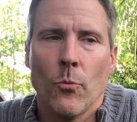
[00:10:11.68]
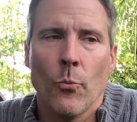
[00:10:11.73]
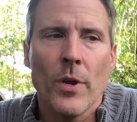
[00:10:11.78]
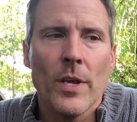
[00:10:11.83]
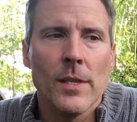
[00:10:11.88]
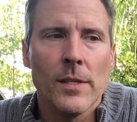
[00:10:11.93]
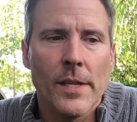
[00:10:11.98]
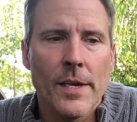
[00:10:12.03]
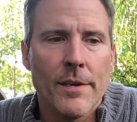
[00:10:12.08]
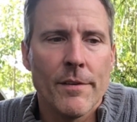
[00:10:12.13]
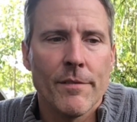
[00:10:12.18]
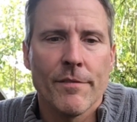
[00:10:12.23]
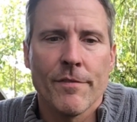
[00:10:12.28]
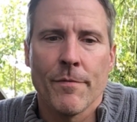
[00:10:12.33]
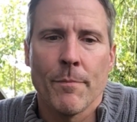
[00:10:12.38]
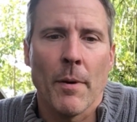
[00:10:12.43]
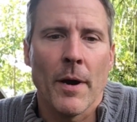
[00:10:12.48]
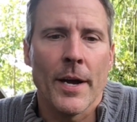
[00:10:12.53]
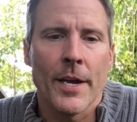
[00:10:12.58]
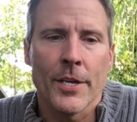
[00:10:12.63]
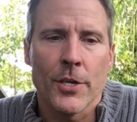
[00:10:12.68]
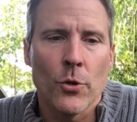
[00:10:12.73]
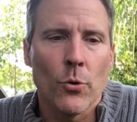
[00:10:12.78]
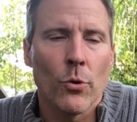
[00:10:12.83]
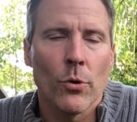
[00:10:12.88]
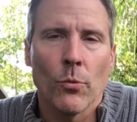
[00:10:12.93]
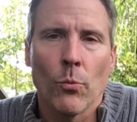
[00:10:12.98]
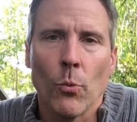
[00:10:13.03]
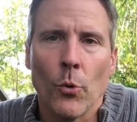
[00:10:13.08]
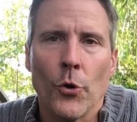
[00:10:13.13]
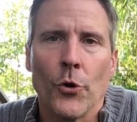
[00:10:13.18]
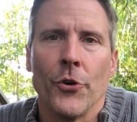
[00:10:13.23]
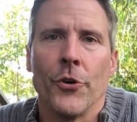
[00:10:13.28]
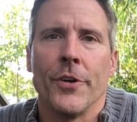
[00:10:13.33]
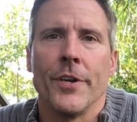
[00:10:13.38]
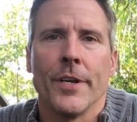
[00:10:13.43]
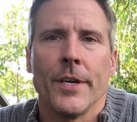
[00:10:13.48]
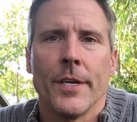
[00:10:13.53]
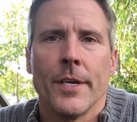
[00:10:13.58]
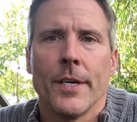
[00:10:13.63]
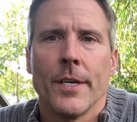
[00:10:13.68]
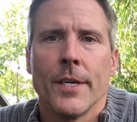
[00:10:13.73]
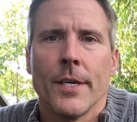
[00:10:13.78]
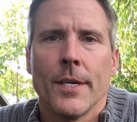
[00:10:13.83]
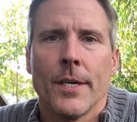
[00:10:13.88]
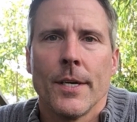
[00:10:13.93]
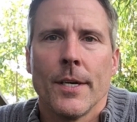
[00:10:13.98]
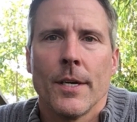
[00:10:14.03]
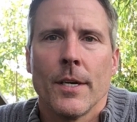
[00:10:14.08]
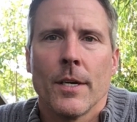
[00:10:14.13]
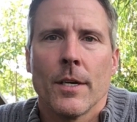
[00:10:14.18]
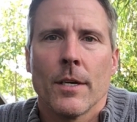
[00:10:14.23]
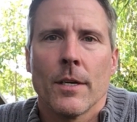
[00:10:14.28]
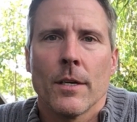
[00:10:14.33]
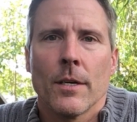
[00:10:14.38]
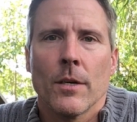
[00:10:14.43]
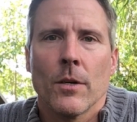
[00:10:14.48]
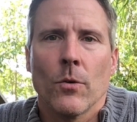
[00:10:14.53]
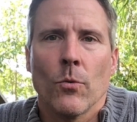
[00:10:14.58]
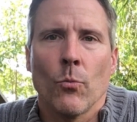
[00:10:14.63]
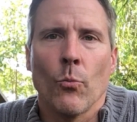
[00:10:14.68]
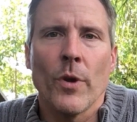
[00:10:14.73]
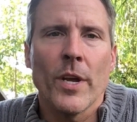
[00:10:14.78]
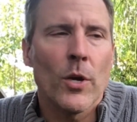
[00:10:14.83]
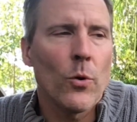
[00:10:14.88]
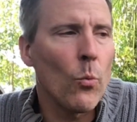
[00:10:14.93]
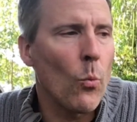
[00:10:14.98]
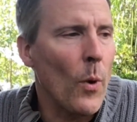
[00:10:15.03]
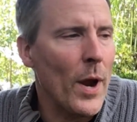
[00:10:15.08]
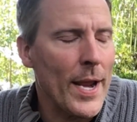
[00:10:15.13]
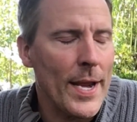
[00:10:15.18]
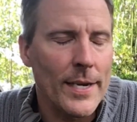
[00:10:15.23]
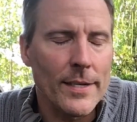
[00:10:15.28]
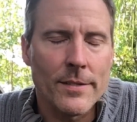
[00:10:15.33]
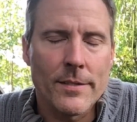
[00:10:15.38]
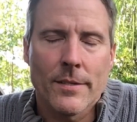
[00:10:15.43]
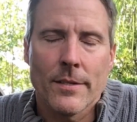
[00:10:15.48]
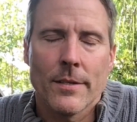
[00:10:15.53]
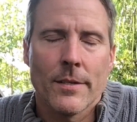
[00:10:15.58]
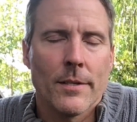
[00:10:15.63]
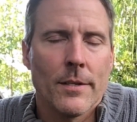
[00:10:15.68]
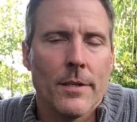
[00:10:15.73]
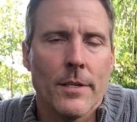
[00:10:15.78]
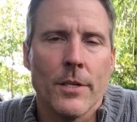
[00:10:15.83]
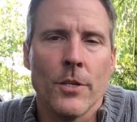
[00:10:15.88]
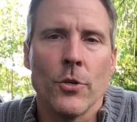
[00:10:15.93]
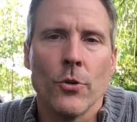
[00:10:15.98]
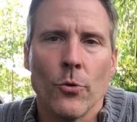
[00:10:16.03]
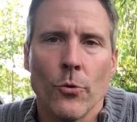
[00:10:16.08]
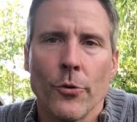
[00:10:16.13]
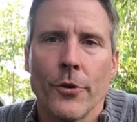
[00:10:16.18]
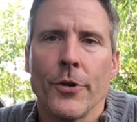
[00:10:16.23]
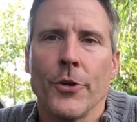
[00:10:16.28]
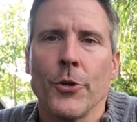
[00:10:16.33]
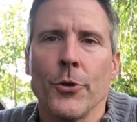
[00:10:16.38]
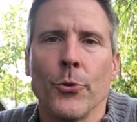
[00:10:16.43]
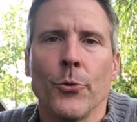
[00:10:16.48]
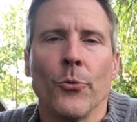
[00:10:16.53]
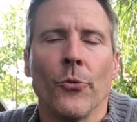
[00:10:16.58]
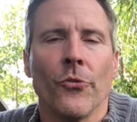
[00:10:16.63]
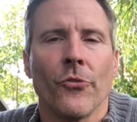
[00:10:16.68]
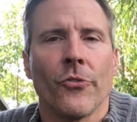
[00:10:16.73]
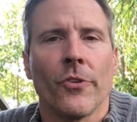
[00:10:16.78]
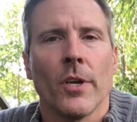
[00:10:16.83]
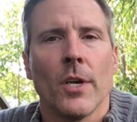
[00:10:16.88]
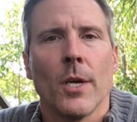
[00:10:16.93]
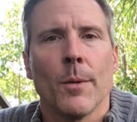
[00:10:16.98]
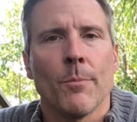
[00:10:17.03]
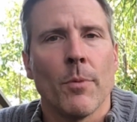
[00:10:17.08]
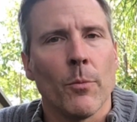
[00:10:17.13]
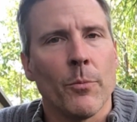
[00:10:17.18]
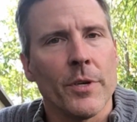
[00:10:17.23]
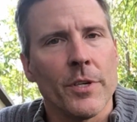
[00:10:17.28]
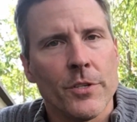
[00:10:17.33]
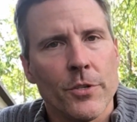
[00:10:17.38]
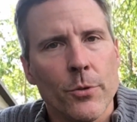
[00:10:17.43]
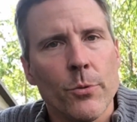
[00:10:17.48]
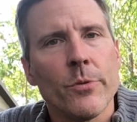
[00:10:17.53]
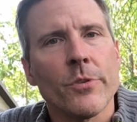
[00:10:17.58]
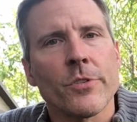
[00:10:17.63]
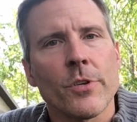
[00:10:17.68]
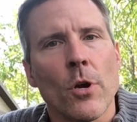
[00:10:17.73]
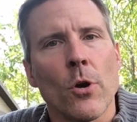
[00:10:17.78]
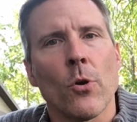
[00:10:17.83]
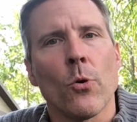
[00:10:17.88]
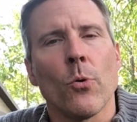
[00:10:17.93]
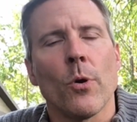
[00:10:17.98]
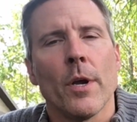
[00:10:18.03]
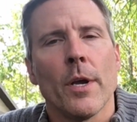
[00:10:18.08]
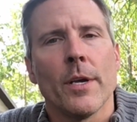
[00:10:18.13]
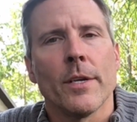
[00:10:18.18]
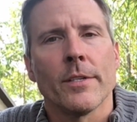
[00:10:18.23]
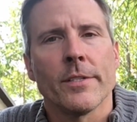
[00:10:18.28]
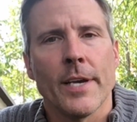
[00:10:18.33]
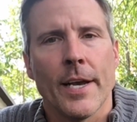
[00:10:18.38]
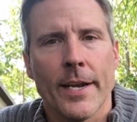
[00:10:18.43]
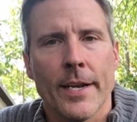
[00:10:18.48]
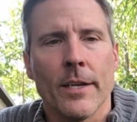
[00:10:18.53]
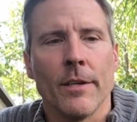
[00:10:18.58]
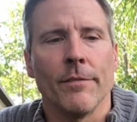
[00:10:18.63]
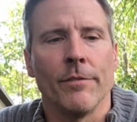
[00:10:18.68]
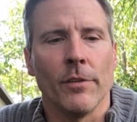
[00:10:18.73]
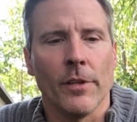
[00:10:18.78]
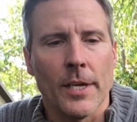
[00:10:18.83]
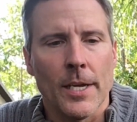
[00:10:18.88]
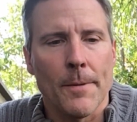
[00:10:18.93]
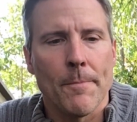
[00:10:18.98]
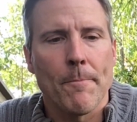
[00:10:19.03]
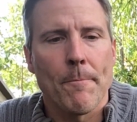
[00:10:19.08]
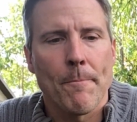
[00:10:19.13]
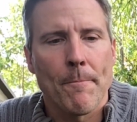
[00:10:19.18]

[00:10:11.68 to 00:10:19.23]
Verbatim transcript: We live by your word. We await your news, but we do so tentatively,